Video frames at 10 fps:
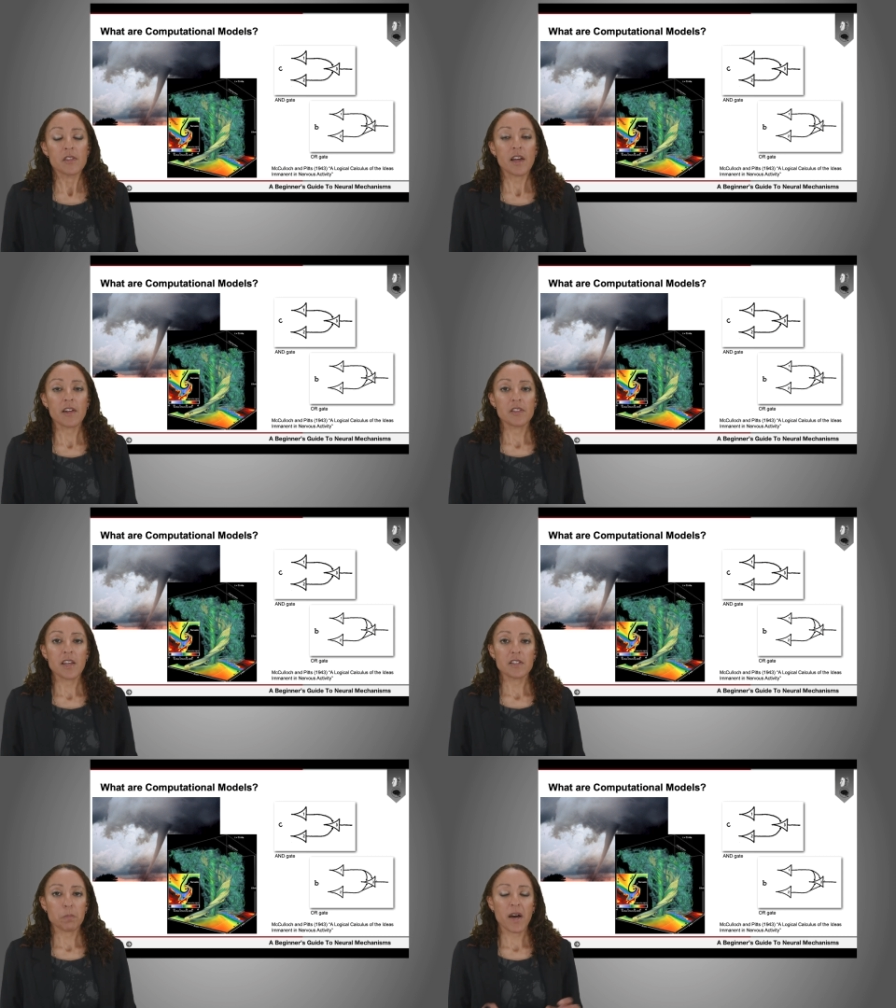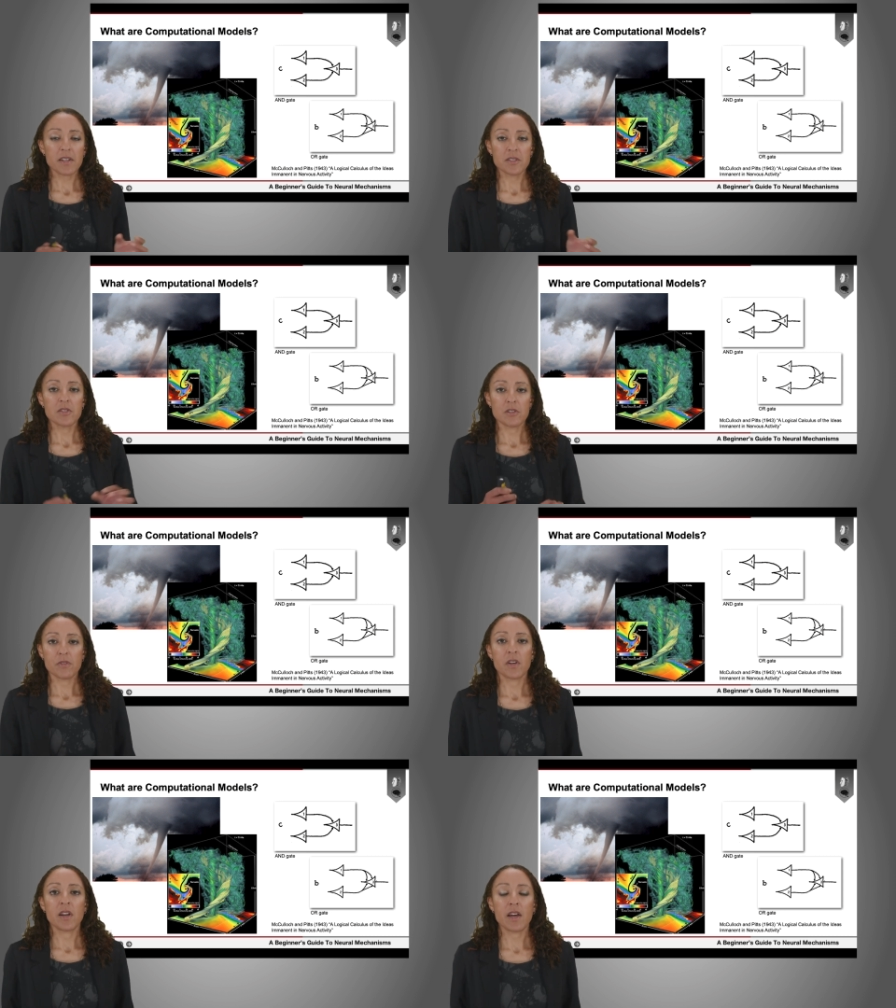that these patterns
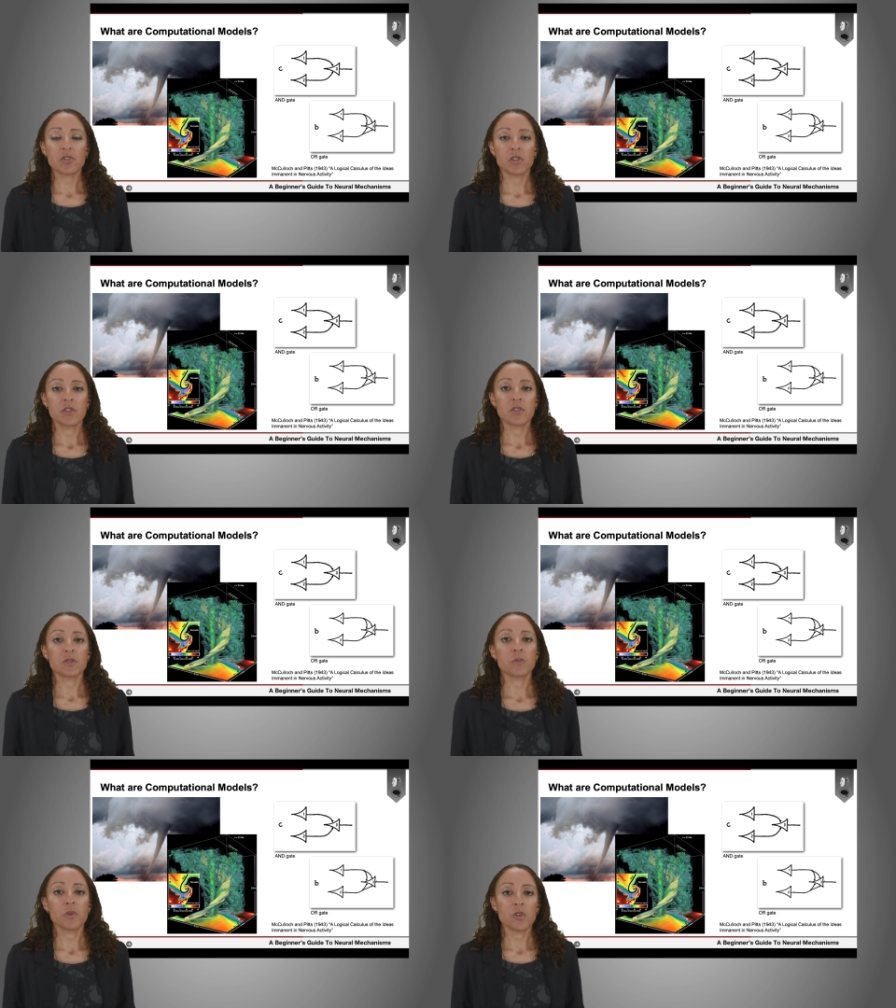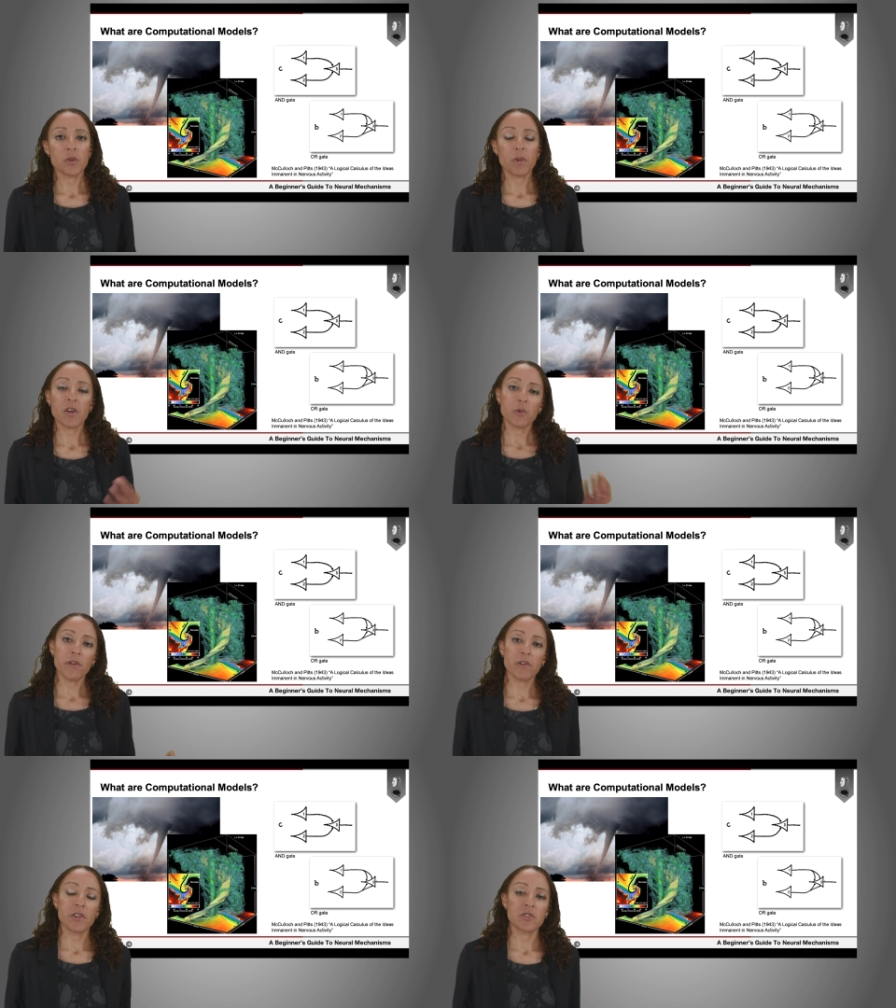of connections could be
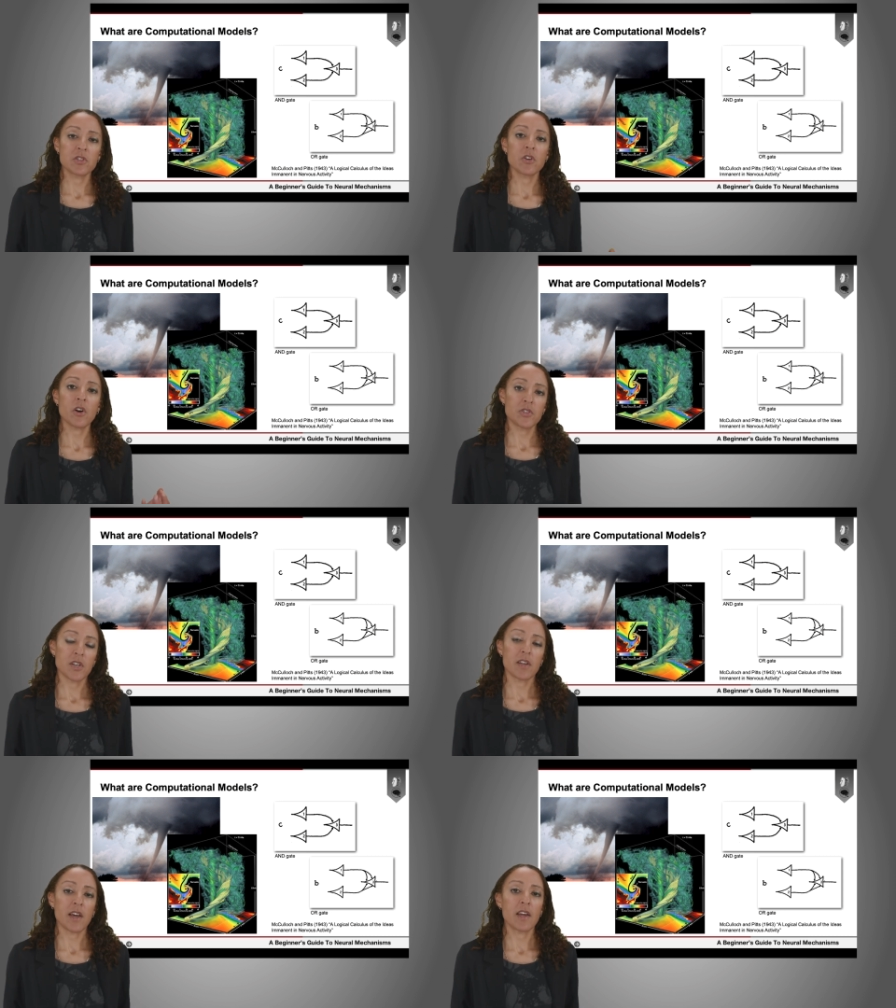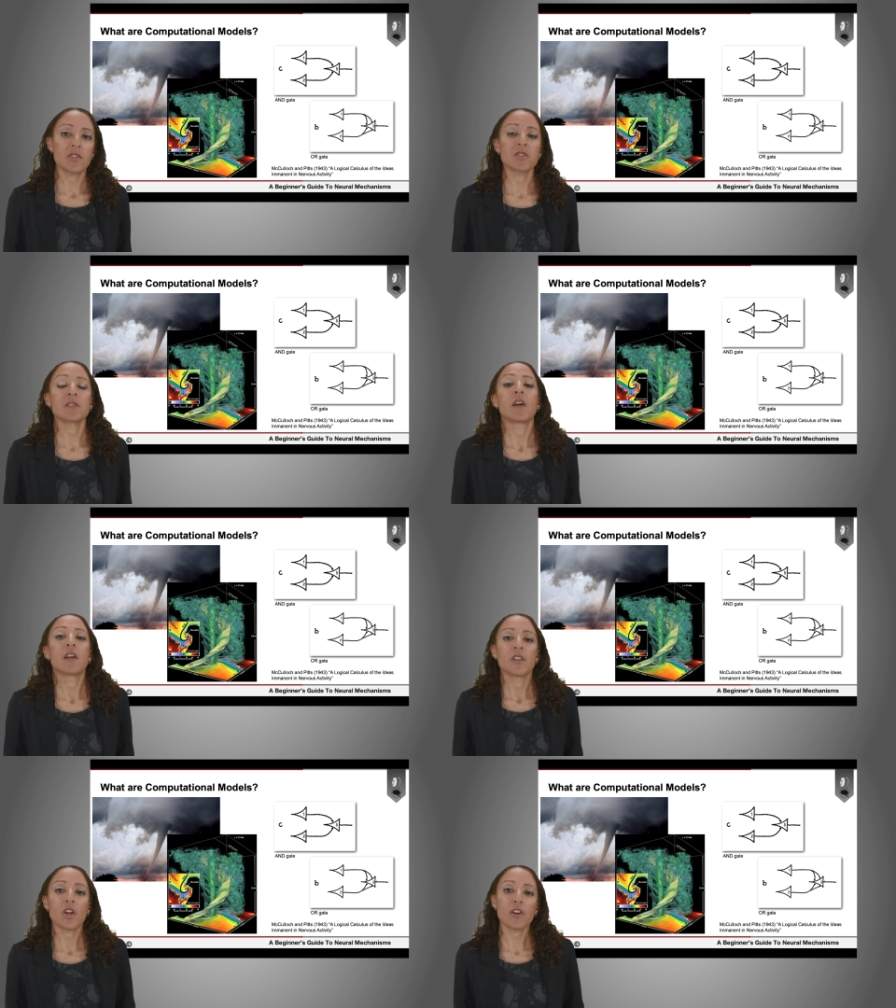equivalent to logic gates
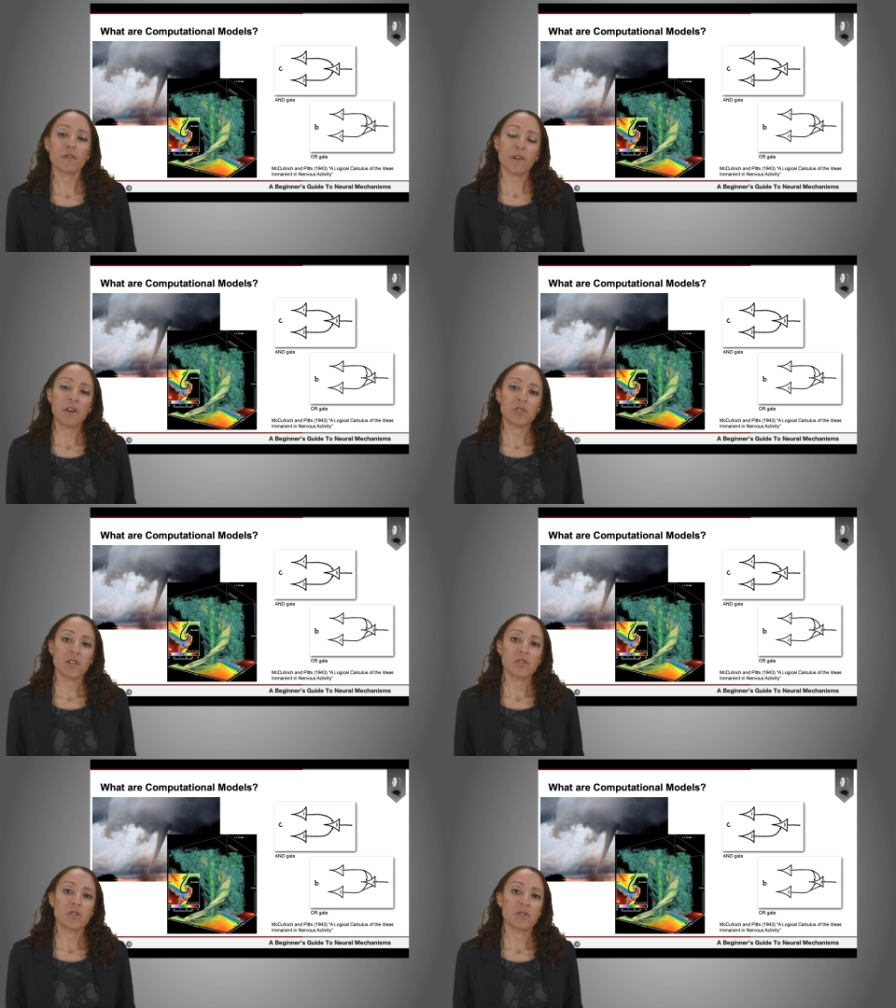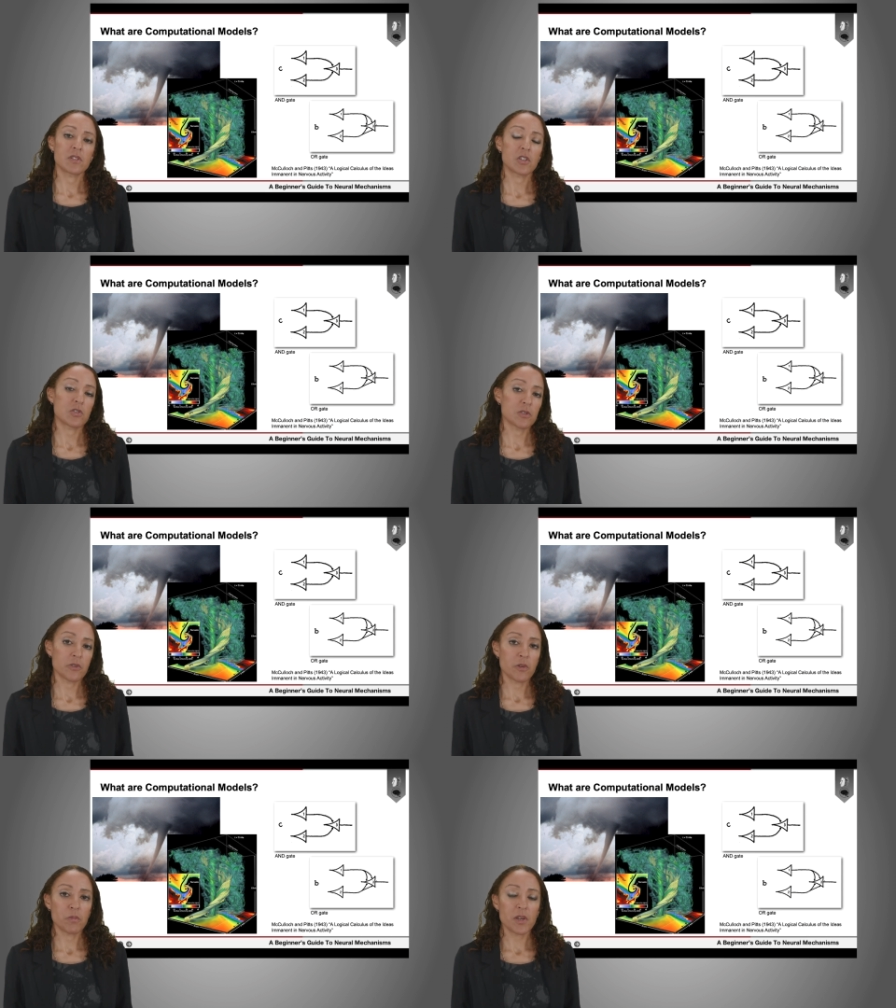that are found in
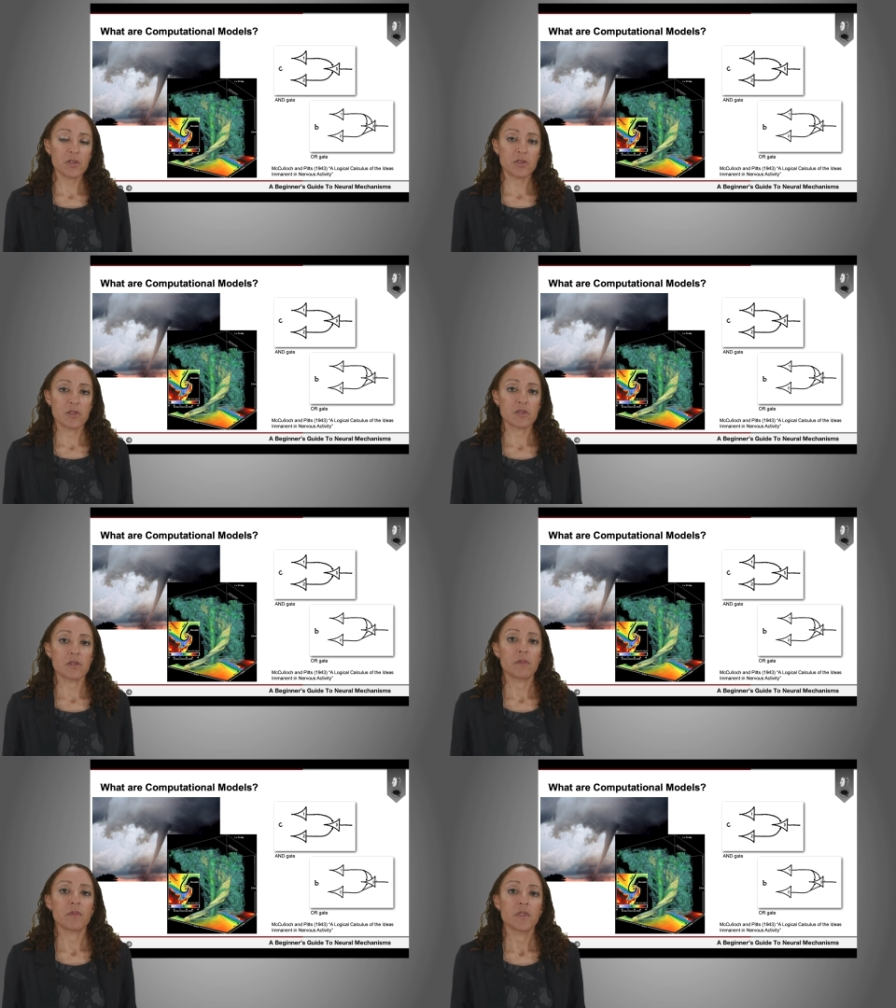digital computers.